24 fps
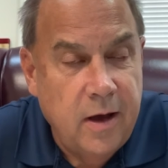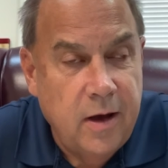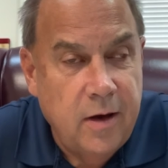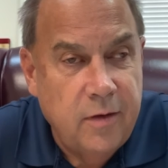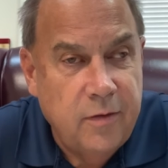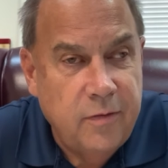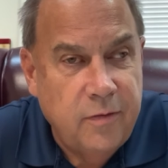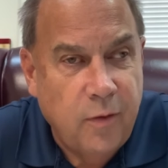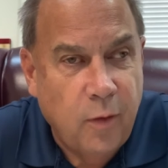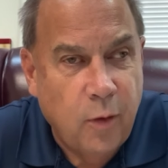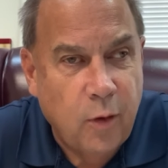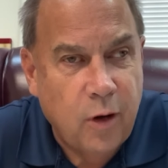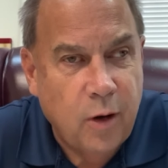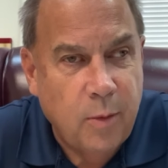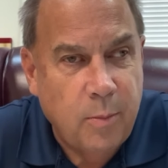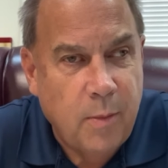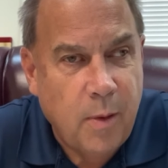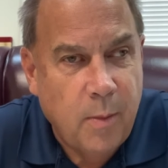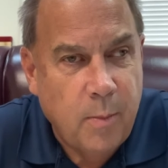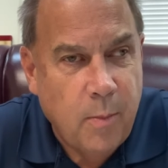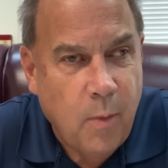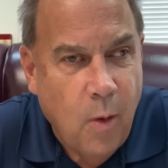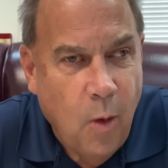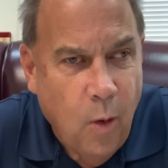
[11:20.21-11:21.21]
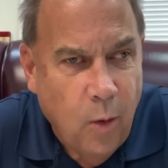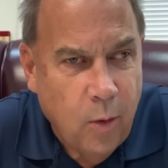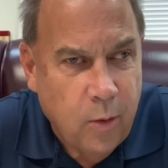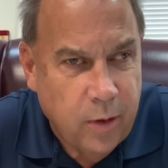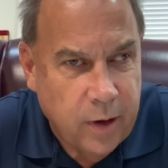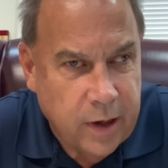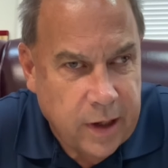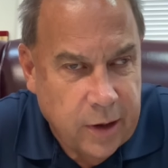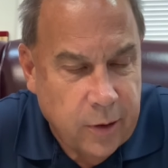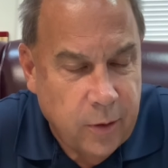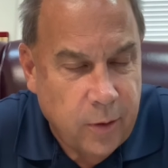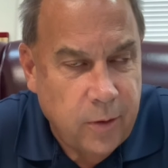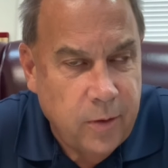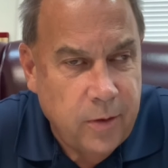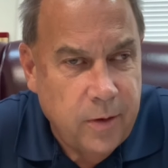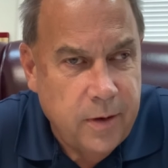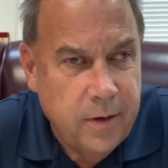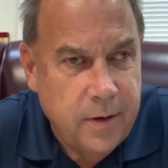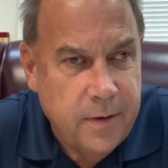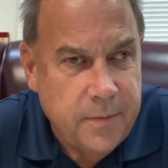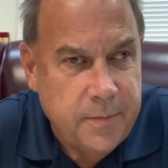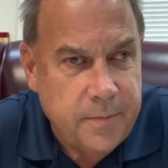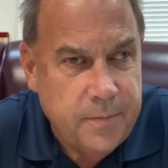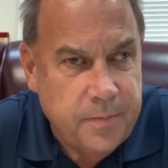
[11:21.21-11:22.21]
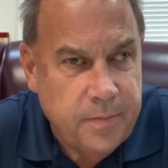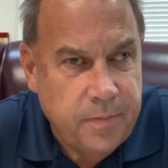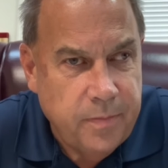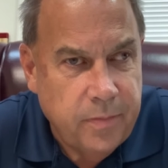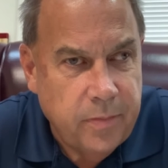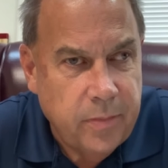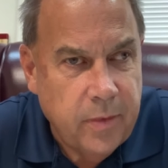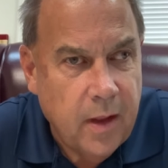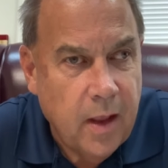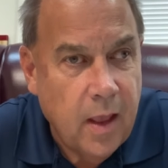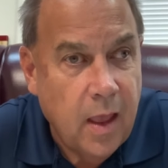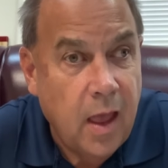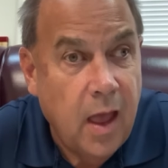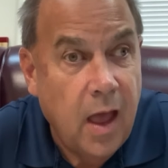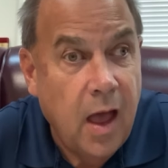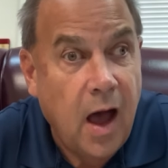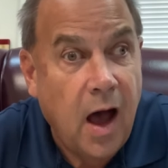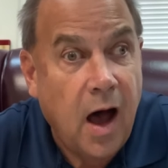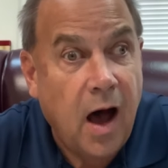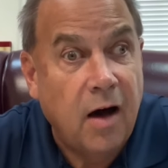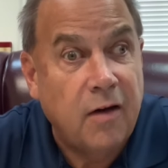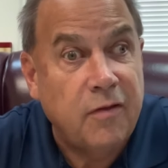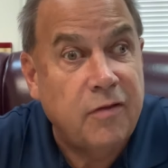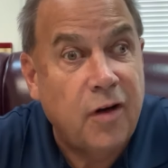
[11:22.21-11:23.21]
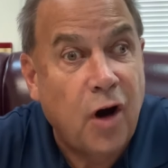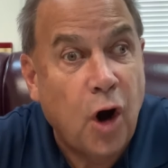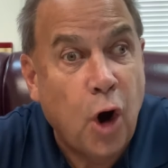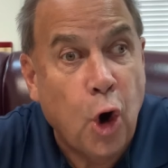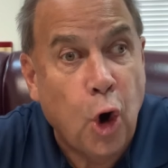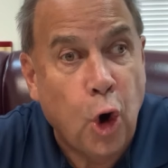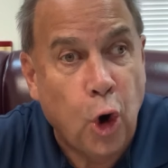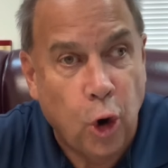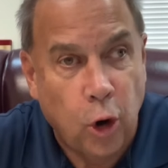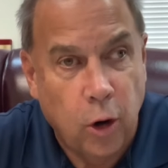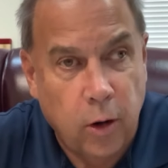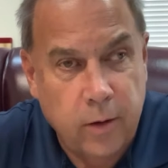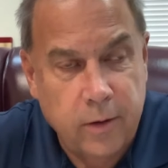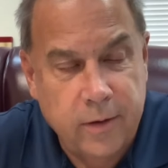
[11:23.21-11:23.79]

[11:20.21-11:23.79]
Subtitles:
for a memorial of her."